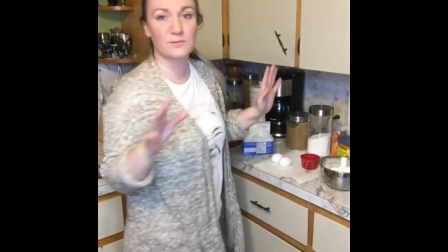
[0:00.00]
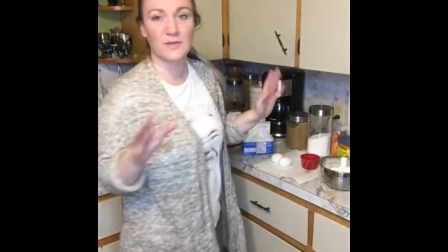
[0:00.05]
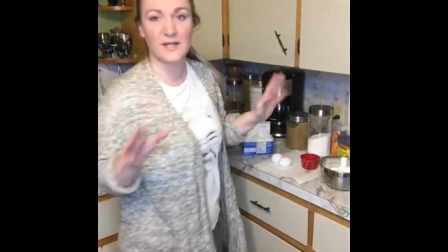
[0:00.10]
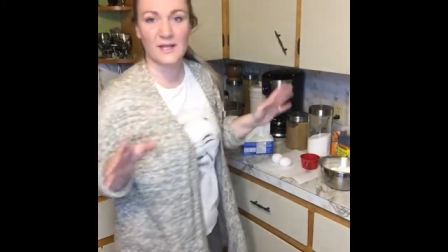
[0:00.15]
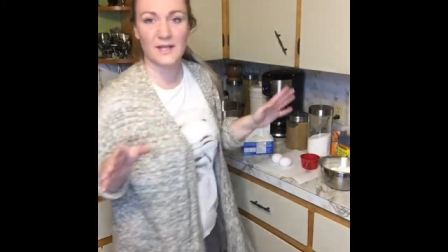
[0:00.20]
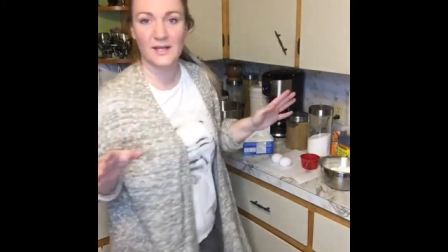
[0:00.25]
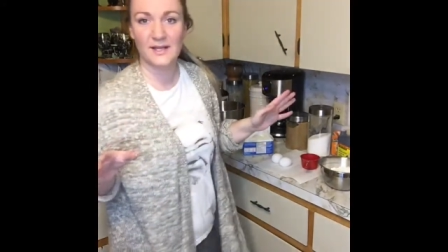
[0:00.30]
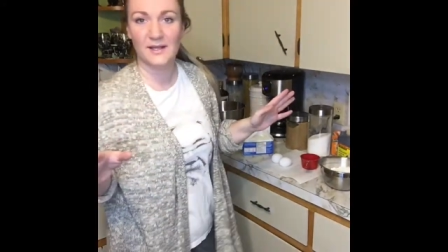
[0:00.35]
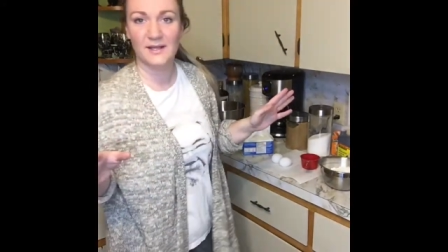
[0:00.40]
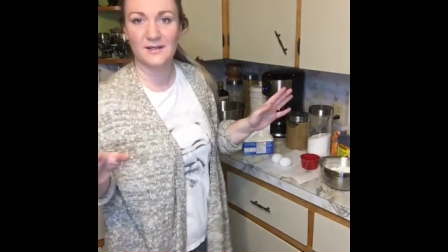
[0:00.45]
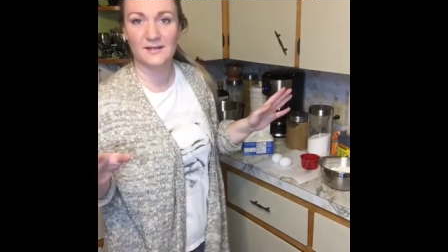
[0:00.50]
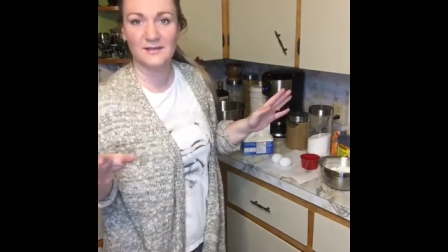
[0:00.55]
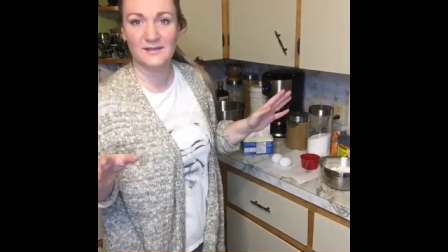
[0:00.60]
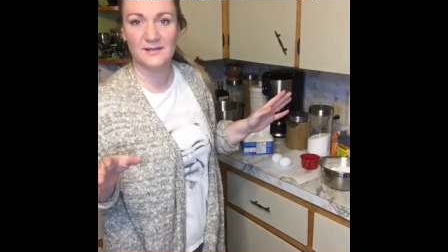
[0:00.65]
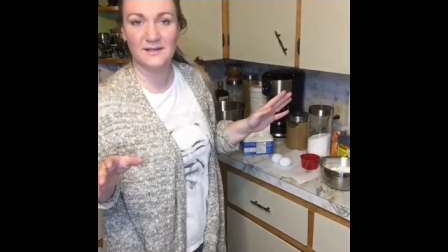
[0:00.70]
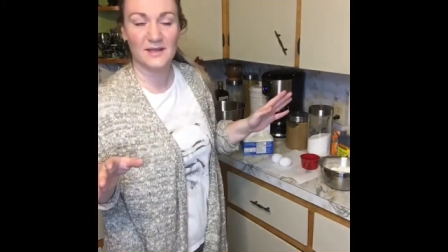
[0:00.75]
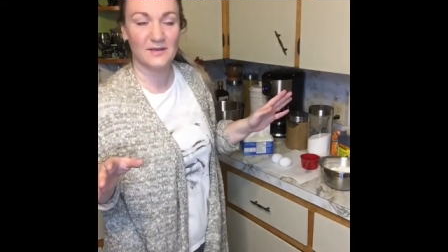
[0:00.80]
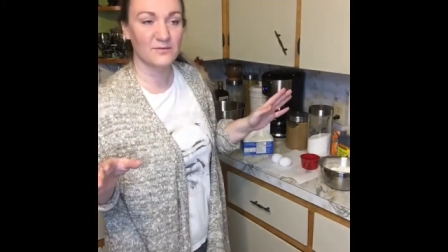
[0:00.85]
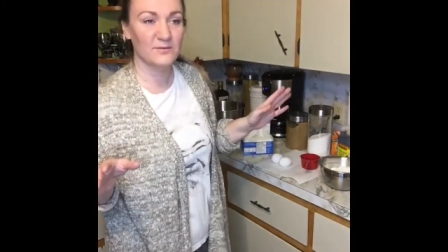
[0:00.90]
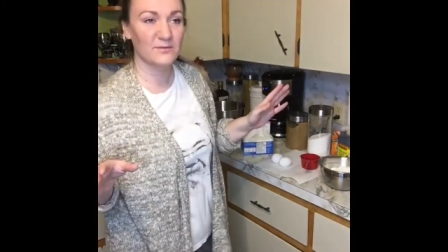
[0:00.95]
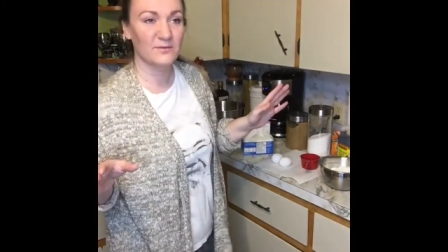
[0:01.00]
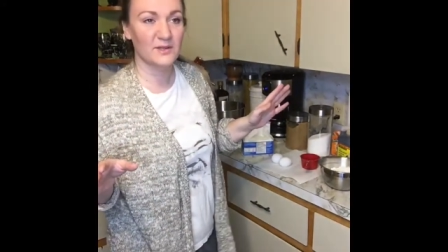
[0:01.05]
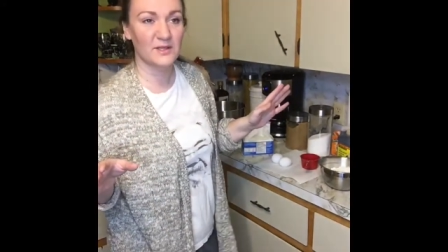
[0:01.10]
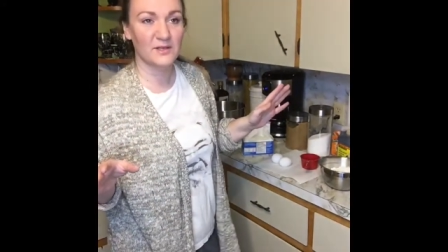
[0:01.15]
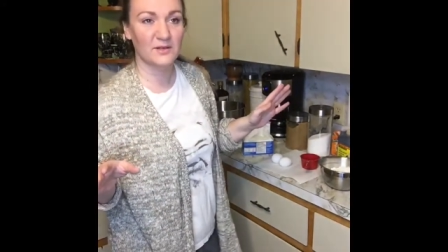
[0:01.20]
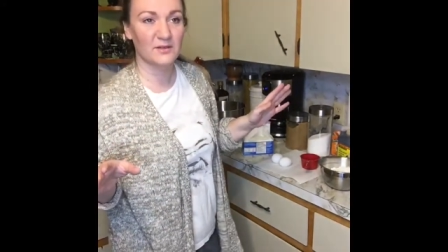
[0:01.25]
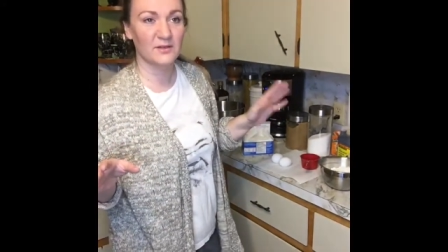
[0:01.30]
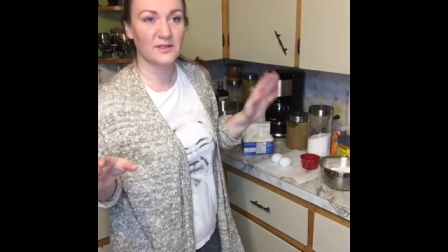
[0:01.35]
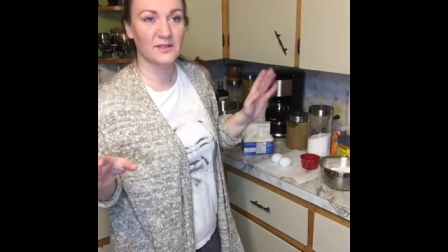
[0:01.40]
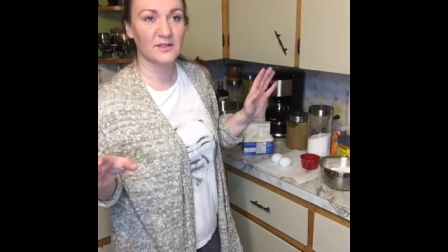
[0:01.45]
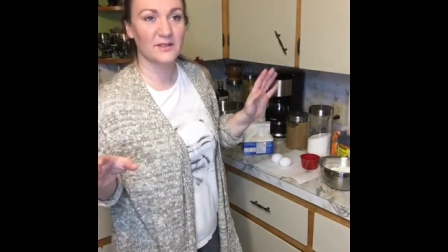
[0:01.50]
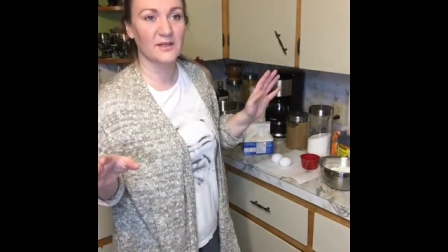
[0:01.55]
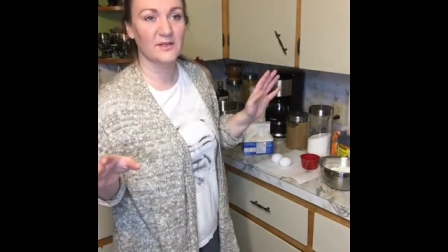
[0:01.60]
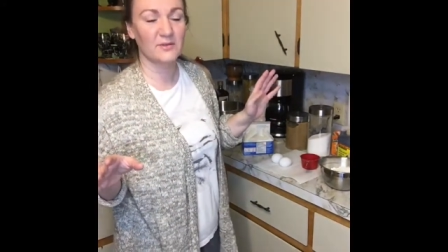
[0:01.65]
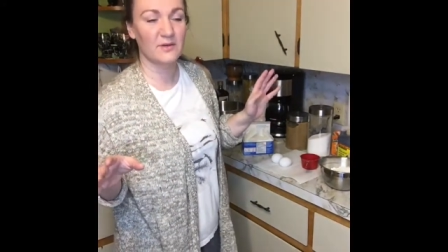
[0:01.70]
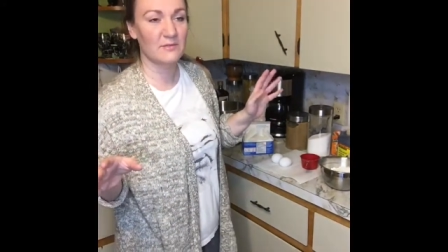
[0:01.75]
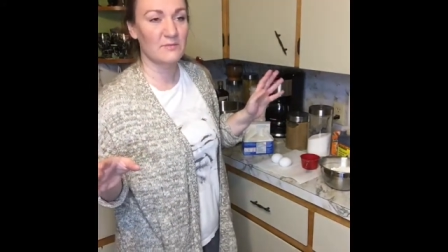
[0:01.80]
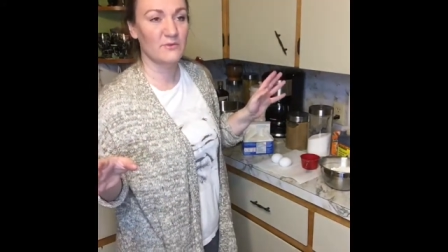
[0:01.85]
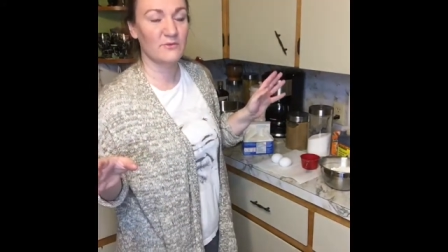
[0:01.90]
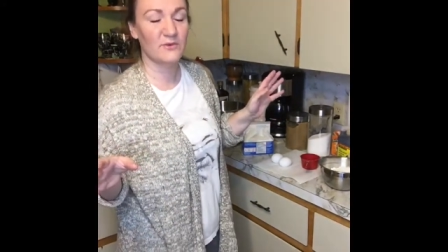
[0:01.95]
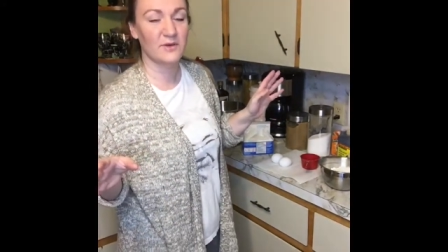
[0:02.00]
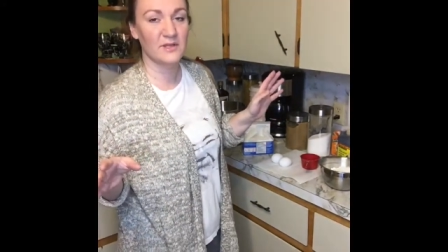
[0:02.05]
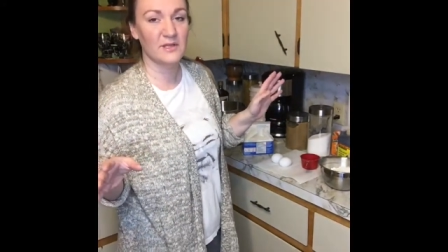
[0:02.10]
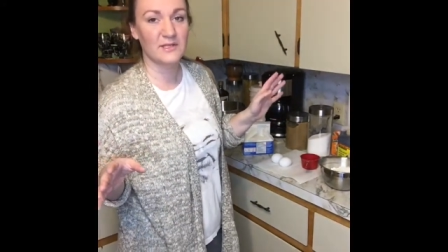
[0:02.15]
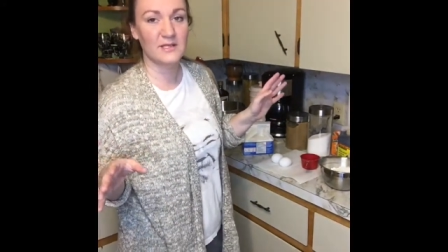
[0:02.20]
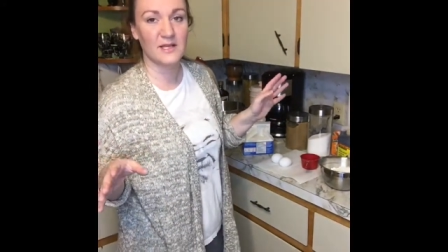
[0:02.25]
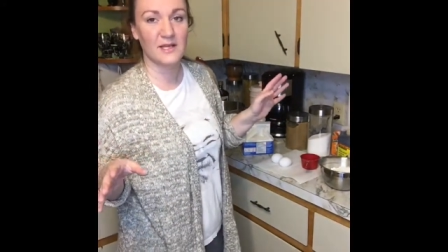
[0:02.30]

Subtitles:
my hands. I've literally, like right before this,